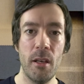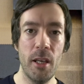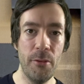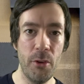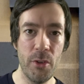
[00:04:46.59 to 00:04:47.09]

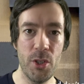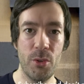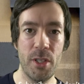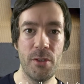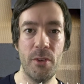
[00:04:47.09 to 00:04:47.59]
If you've
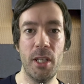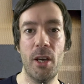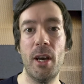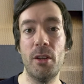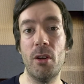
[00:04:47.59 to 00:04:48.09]
enjoyed this video
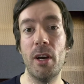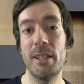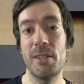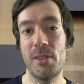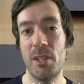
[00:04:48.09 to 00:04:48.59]
and you'd like
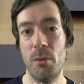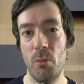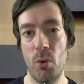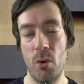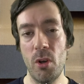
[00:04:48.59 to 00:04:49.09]
to see
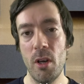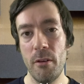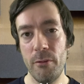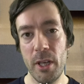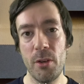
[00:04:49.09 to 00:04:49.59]
more,
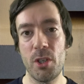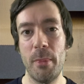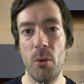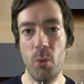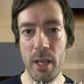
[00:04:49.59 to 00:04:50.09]
videos come
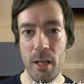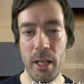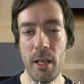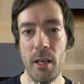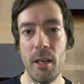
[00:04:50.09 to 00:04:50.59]
out
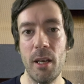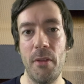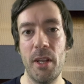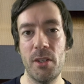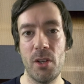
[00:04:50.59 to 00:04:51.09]
weekly, and
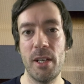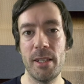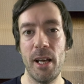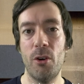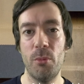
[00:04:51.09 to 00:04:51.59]
they're designed to
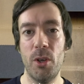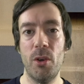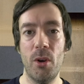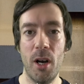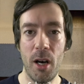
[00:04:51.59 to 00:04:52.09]
help you
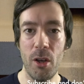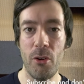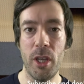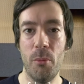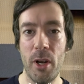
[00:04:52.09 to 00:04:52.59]

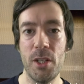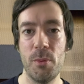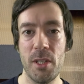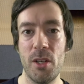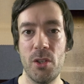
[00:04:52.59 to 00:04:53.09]
unlock your brand's
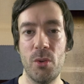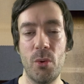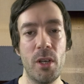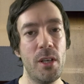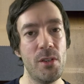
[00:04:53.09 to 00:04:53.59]
potential
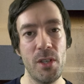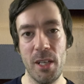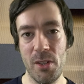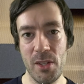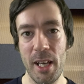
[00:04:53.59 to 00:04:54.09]
so you can
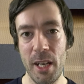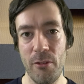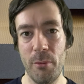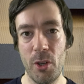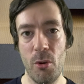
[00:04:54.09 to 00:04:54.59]
stand out
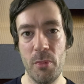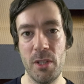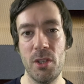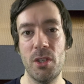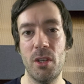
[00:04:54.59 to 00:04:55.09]
from the
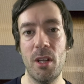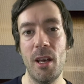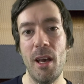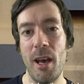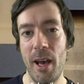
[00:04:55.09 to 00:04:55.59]
competition
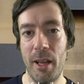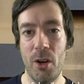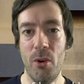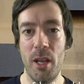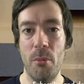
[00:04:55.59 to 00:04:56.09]
and
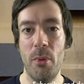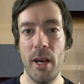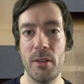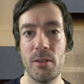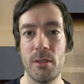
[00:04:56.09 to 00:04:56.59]
create
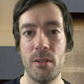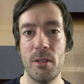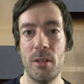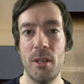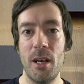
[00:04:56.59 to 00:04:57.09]
impact.
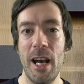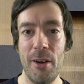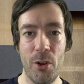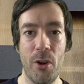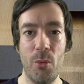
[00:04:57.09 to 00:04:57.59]
Have
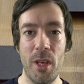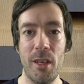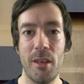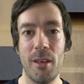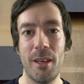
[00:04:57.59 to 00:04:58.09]
a great
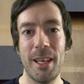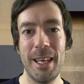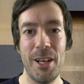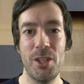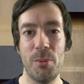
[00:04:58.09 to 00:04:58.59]
week,
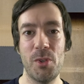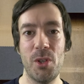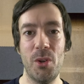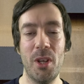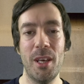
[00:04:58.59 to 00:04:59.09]
catch up
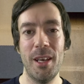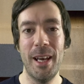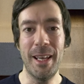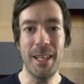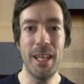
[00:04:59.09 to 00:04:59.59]
soon,
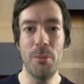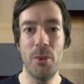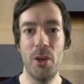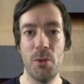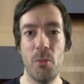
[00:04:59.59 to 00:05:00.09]
and keep
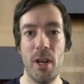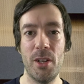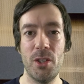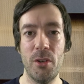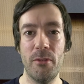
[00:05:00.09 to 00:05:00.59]
those
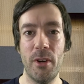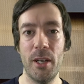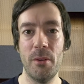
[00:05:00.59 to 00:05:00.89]
brands unified.